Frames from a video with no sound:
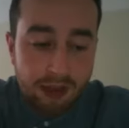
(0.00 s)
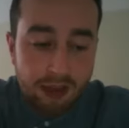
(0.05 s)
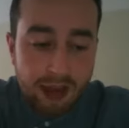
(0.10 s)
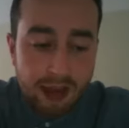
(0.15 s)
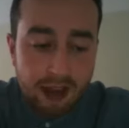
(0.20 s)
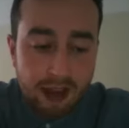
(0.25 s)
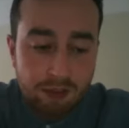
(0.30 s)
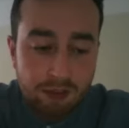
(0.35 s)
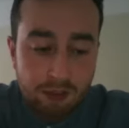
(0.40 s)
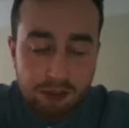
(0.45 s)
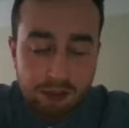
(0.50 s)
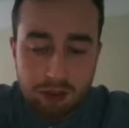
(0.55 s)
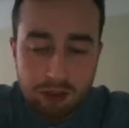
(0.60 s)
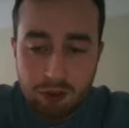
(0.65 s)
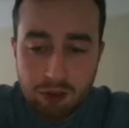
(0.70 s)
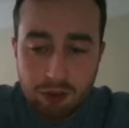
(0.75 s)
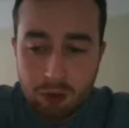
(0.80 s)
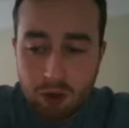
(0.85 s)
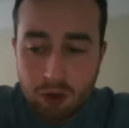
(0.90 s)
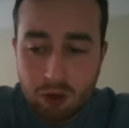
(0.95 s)
asked Mr.
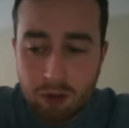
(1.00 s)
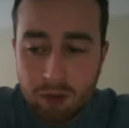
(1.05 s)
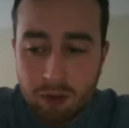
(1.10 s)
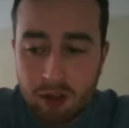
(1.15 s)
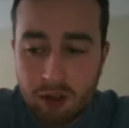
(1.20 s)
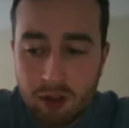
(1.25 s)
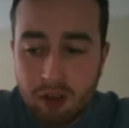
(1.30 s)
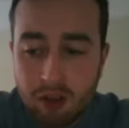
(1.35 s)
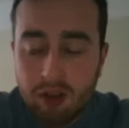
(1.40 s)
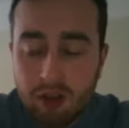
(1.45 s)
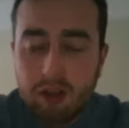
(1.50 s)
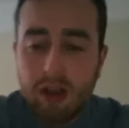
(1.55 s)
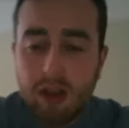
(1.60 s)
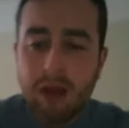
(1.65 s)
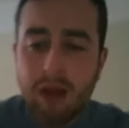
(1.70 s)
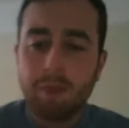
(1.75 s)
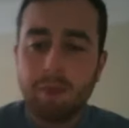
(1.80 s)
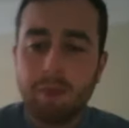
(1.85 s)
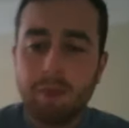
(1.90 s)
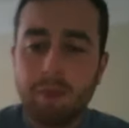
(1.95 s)
Shoaib
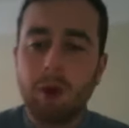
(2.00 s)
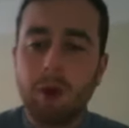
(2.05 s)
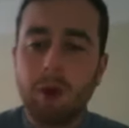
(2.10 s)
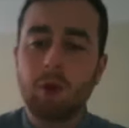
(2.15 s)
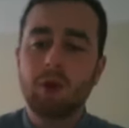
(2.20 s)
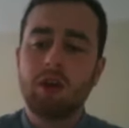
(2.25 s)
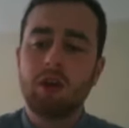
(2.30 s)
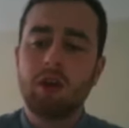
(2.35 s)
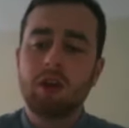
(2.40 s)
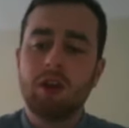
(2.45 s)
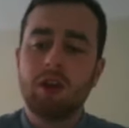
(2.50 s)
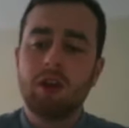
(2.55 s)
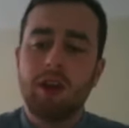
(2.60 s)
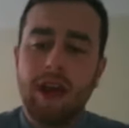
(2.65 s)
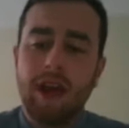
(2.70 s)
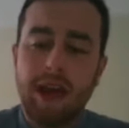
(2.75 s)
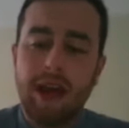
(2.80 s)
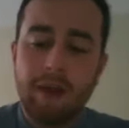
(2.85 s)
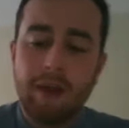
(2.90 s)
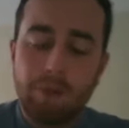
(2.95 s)
about
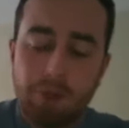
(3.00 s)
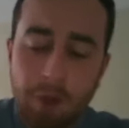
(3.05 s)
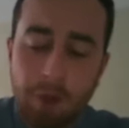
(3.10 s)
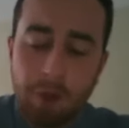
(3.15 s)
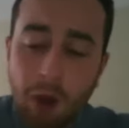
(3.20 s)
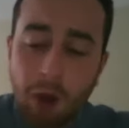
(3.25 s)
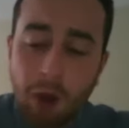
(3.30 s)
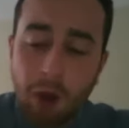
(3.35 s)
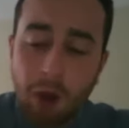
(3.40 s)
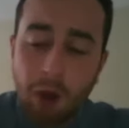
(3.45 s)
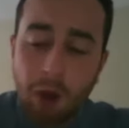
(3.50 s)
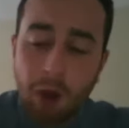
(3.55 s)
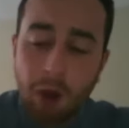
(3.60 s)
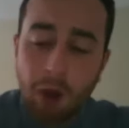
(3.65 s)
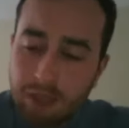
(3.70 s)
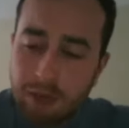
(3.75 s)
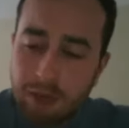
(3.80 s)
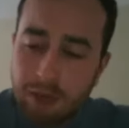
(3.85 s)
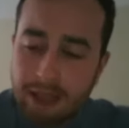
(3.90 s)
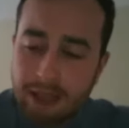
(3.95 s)
remarks that
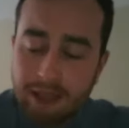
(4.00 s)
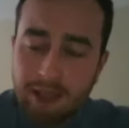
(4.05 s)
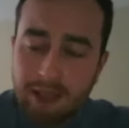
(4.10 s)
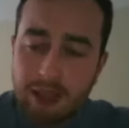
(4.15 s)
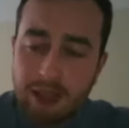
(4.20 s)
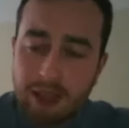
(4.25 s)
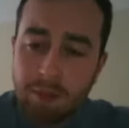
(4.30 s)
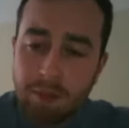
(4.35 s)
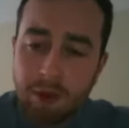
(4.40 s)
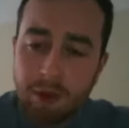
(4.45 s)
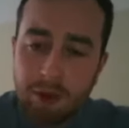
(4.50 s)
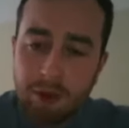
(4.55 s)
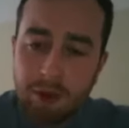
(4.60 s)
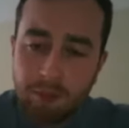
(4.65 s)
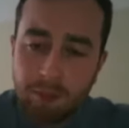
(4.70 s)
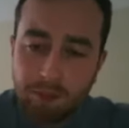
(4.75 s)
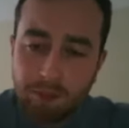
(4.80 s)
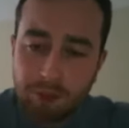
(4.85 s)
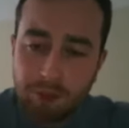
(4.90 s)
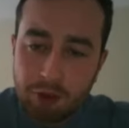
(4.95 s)
he'd made in December
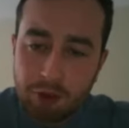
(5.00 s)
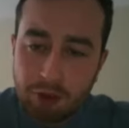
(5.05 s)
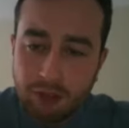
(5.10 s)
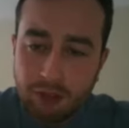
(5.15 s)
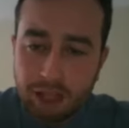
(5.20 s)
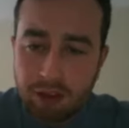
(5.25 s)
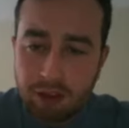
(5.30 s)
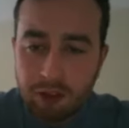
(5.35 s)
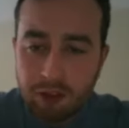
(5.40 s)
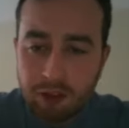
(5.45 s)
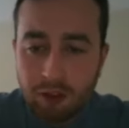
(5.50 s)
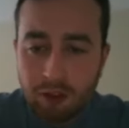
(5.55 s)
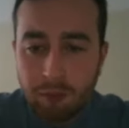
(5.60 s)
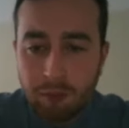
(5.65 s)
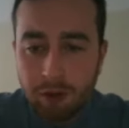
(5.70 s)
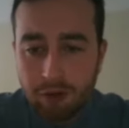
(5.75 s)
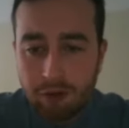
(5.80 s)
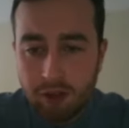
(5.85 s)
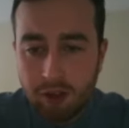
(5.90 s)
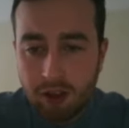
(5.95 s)
relating to Jim
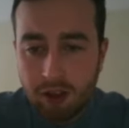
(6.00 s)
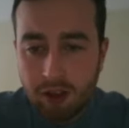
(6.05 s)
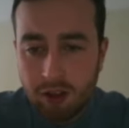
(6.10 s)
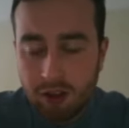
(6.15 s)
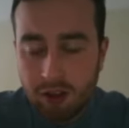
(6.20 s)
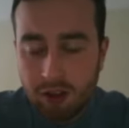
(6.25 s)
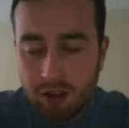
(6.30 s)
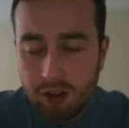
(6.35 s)
Murphy.